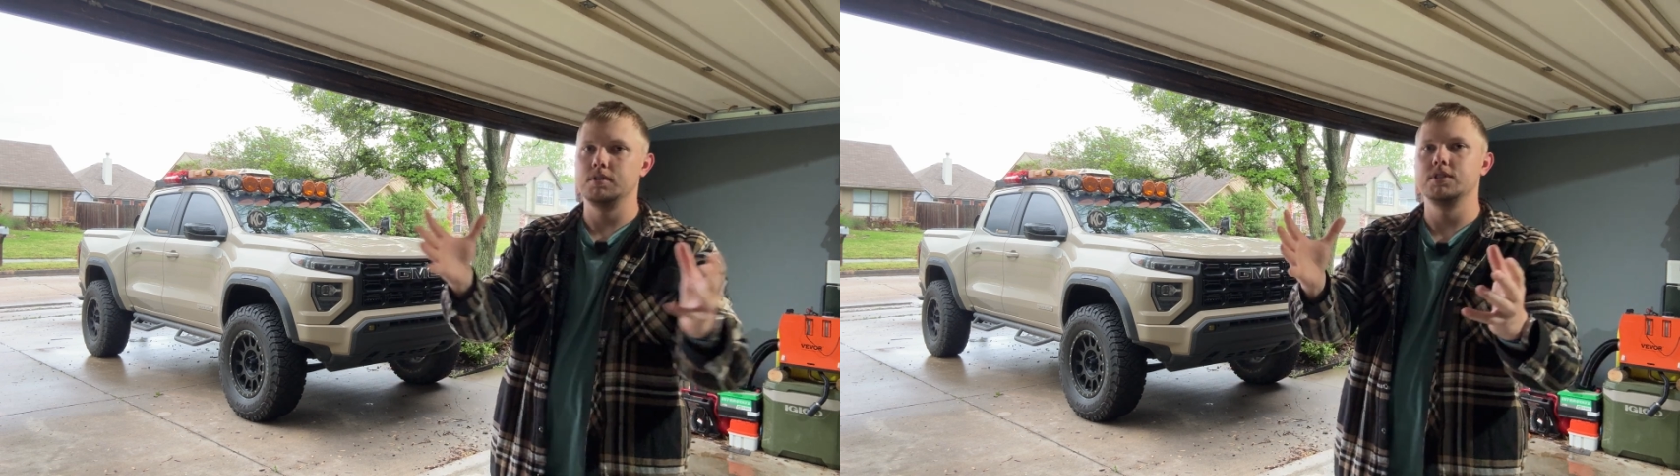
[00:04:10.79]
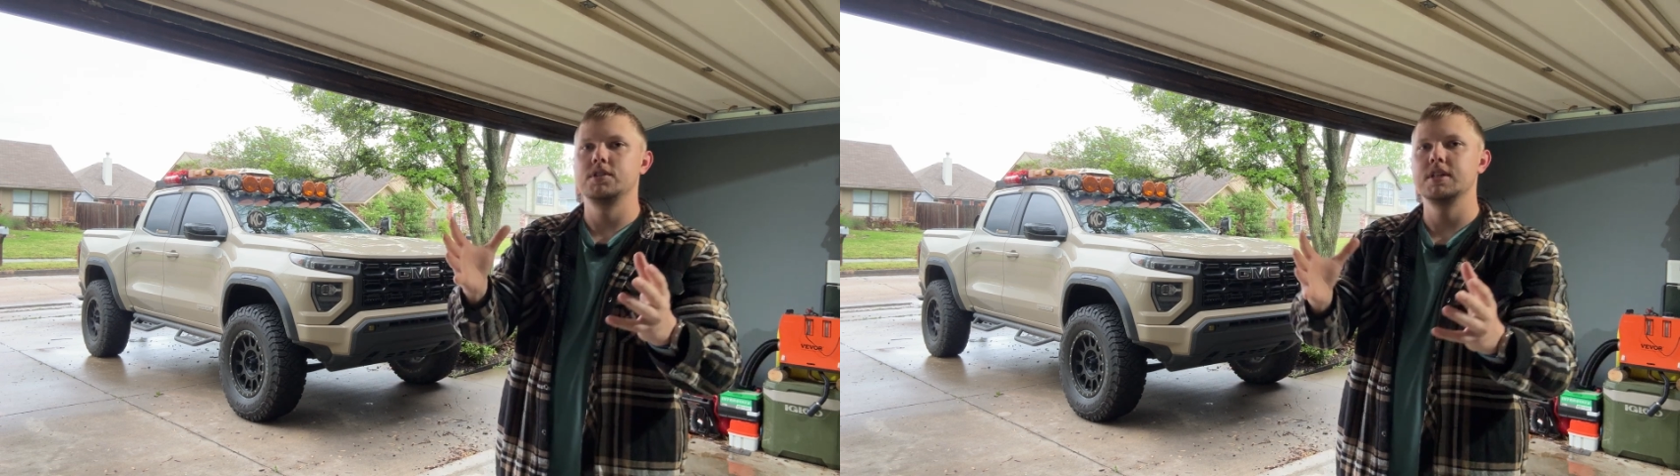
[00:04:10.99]

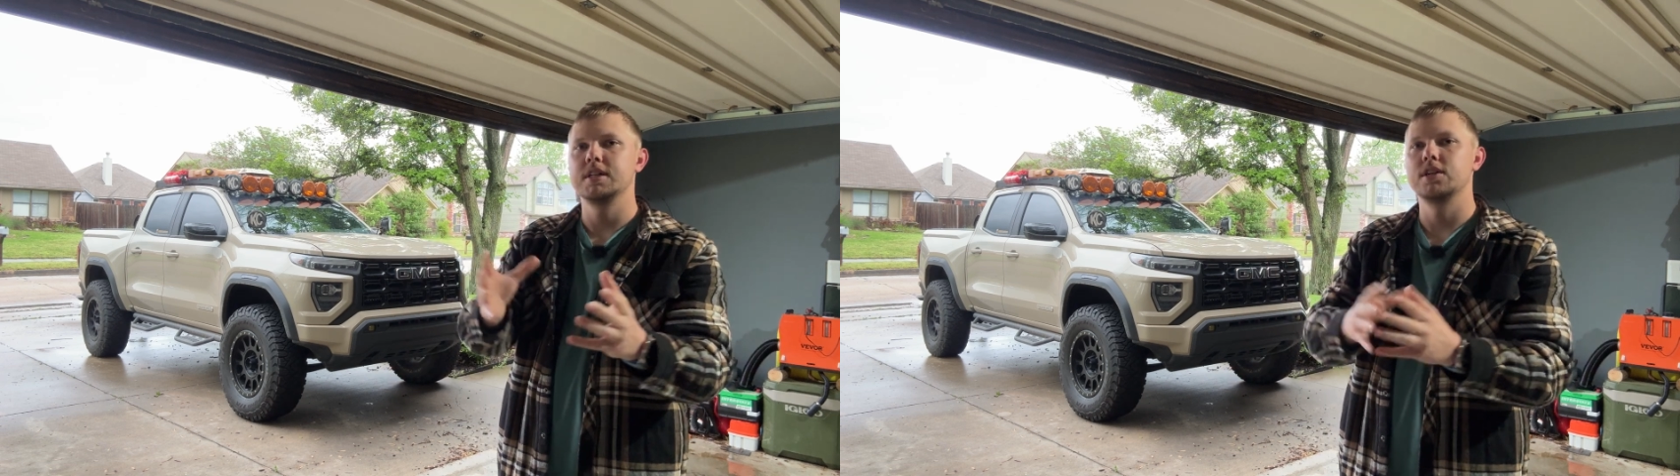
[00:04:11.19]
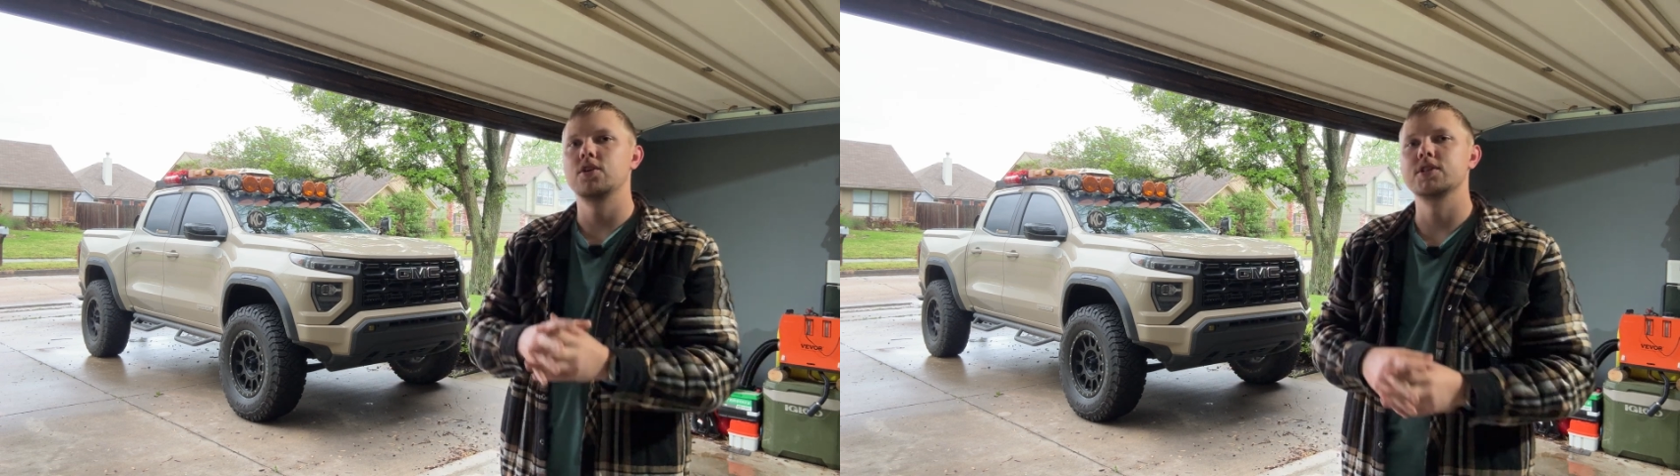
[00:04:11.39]

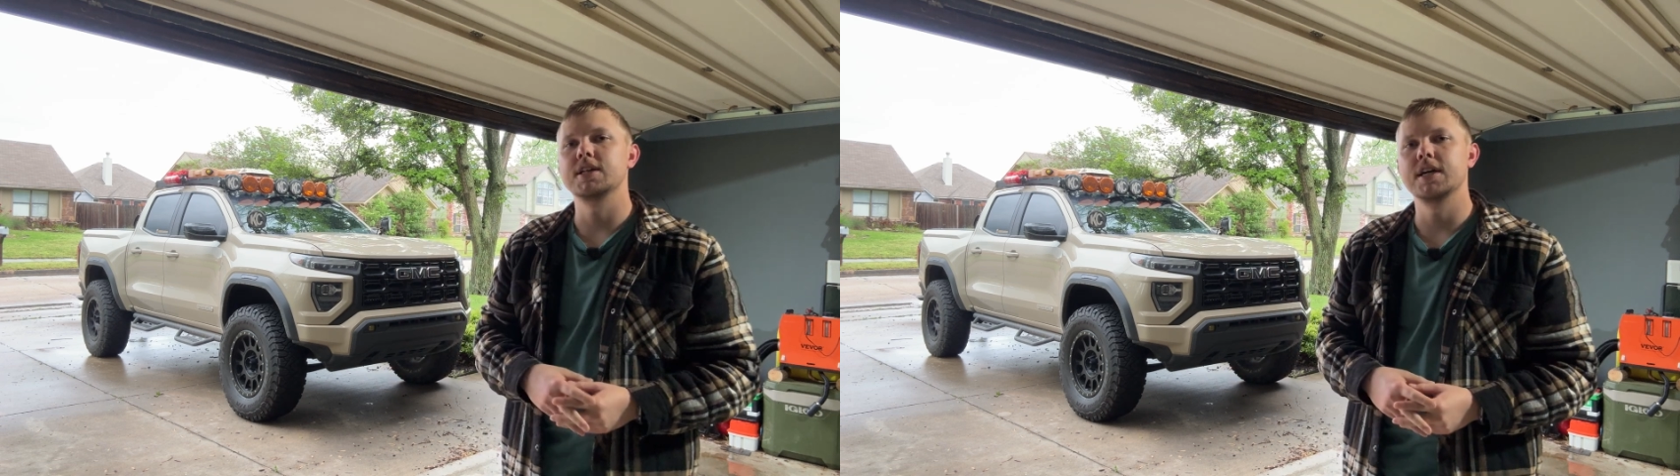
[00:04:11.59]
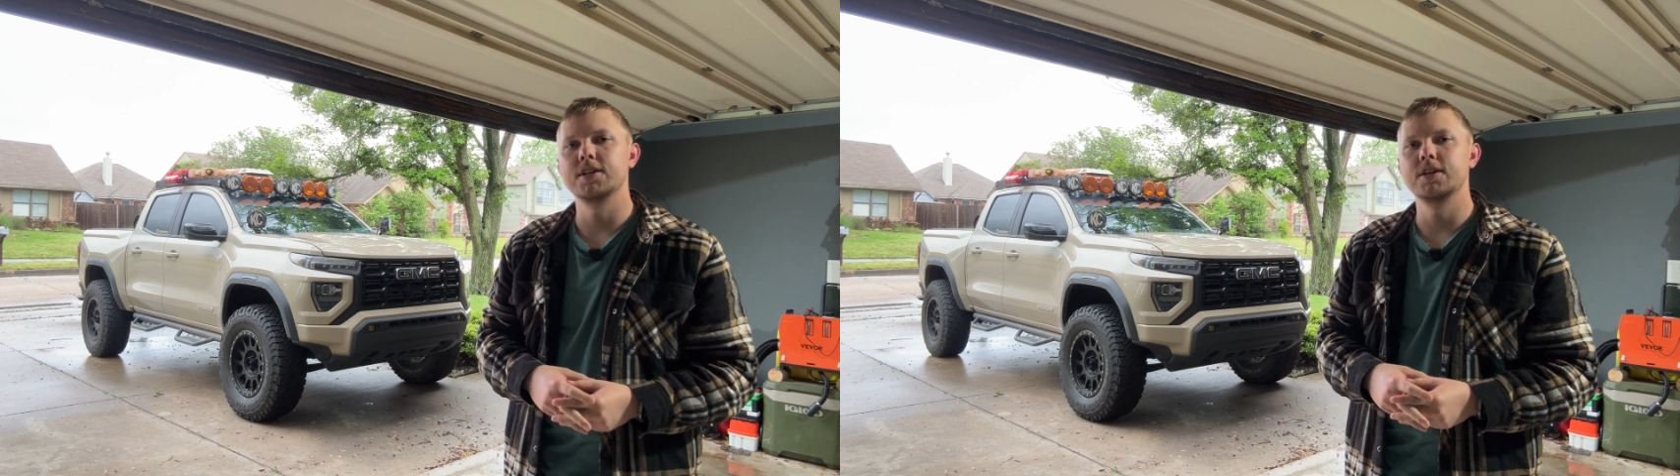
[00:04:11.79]
sticking it all
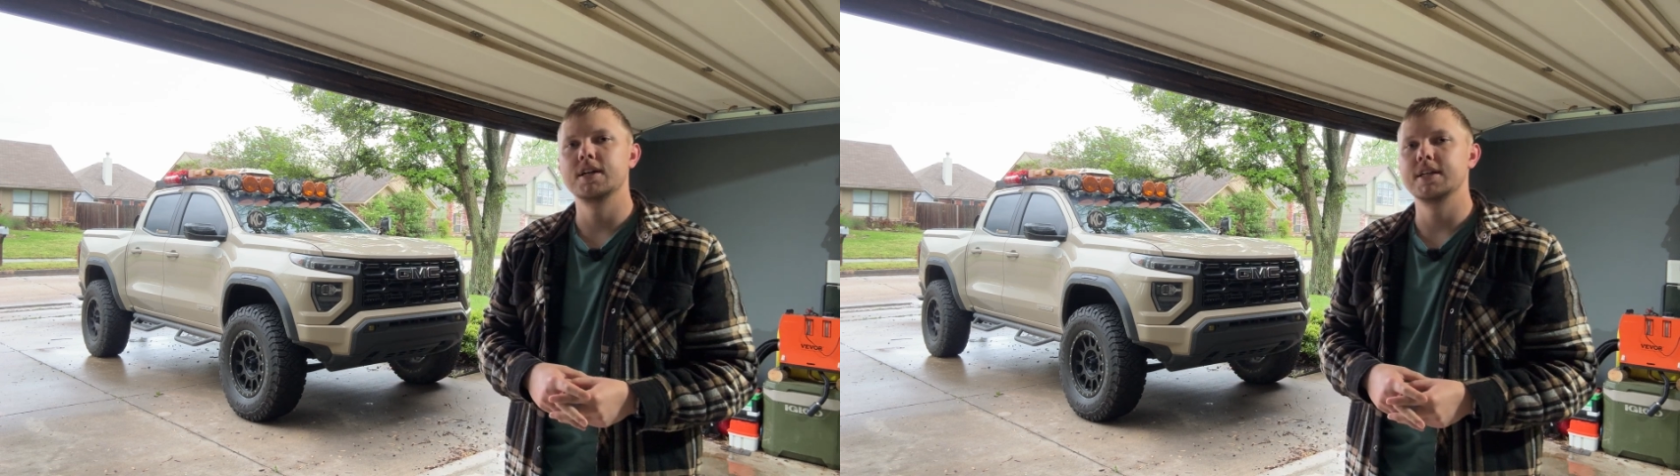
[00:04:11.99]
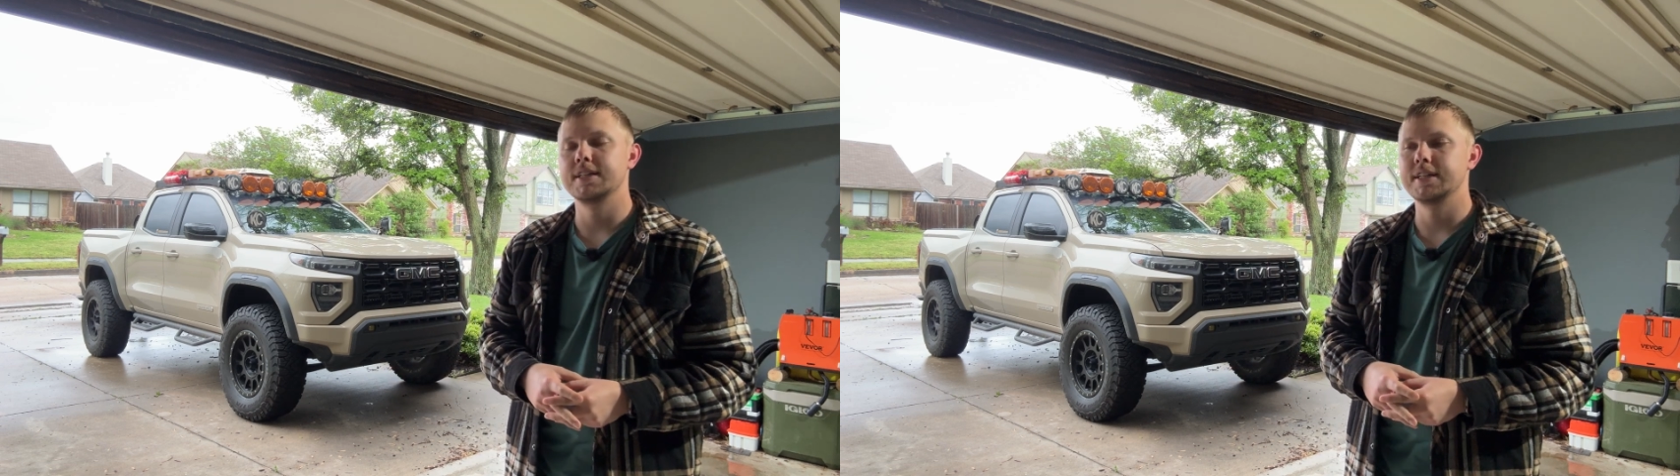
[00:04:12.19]
together.
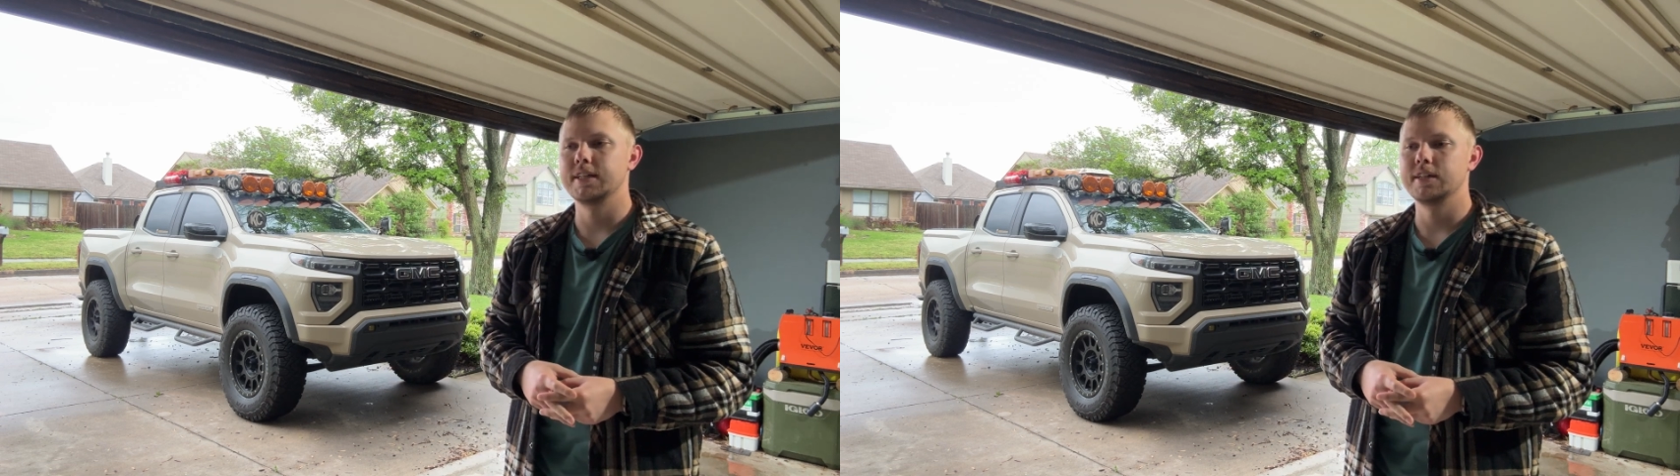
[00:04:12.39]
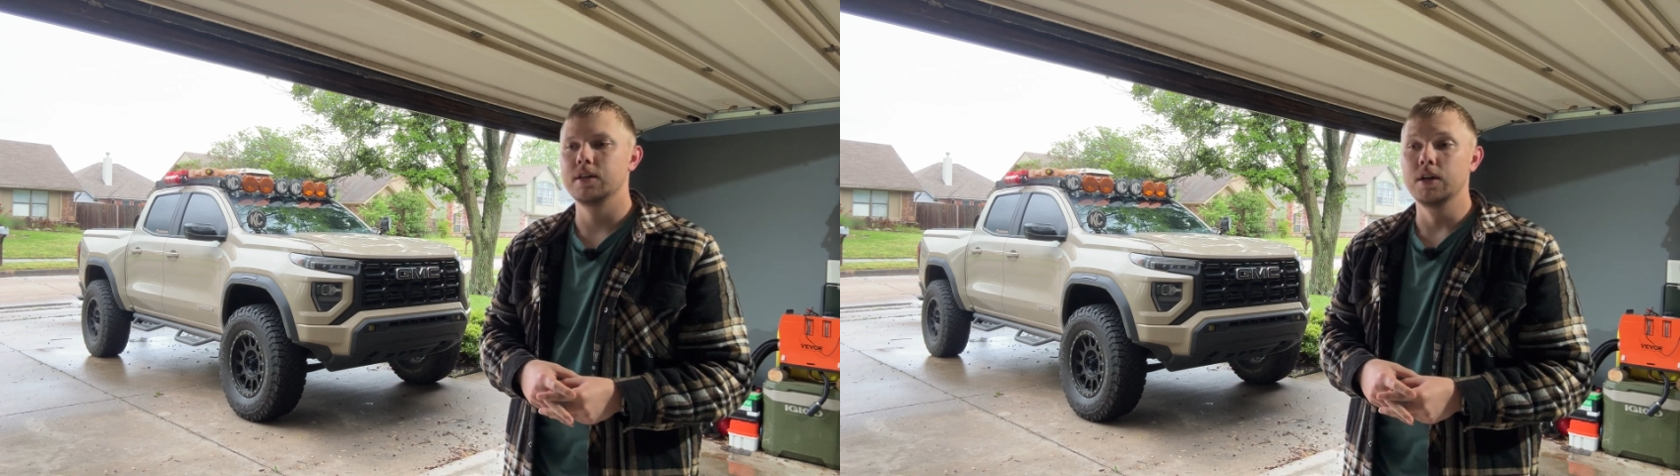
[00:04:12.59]
And then